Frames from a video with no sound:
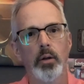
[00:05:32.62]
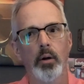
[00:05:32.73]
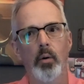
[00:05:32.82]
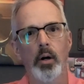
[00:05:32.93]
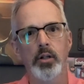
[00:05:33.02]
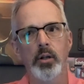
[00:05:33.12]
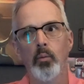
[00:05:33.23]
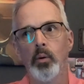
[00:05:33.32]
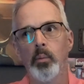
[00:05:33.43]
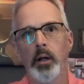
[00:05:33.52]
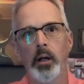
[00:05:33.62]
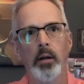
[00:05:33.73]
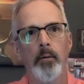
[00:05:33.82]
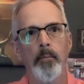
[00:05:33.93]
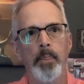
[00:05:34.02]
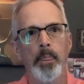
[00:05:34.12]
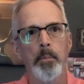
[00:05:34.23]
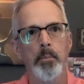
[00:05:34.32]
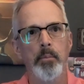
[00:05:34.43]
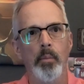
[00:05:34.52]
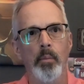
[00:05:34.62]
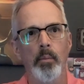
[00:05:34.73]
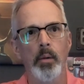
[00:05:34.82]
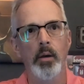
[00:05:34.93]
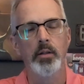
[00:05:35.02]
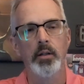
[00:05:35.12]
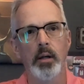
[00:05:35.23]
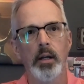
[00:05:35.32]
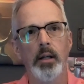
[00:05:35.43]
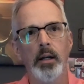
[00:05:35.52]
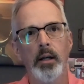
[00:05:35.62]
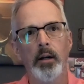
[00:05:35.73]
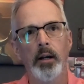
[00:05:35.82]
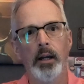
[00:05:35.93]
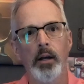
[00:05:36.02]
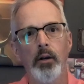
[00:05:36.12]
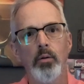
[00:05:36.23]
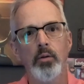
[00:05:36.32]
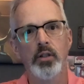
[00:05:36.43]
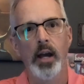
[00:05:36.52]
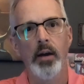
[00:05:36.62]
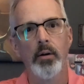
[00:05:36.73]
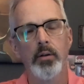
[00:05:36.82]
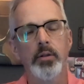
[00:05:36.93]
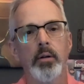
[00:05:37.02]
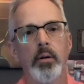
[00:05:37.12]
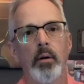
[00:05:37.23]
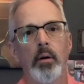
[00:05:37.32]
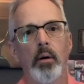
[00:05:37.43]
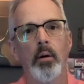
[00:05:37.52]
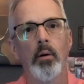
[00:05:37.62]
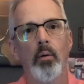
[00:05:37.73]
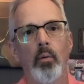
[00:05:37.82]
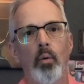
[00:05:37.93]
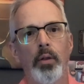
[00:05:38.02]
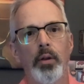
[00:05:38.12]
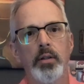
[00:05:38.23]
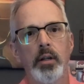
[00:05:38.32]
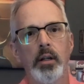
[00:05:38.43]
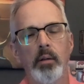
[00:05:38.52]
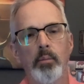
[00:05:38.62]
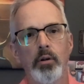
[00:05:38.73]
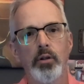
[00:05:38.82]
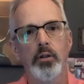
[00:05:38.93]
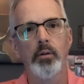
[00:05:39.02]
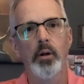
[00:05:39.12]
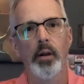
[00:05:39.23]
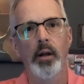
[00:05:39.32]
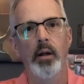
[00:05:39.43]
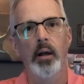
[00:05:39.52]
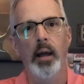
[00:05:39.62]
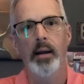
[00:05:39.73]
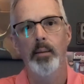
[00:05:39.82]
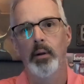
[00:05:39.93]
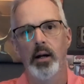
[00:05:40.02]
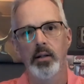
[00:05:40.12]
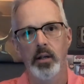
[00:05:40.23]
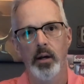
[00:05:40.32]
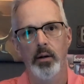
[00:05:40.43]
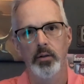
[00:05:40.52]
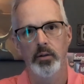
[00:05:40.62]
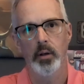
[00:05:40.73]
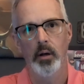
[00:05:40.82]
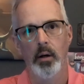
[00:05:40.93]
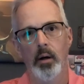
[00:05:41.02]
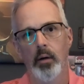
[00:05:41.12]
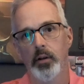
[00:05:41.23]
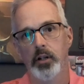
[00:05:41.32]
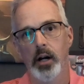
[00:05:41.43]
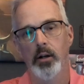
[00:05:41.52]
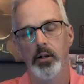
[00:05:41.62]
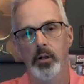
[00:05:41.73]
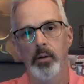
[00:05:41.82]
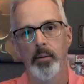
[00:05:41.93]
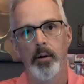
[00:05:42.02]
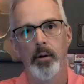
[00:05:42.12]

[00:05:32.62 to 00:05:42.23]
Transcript: So the question would be, is Indian going to get new sales with this Indian Pursuit, or are they going to cannibalize sales of the Challenger?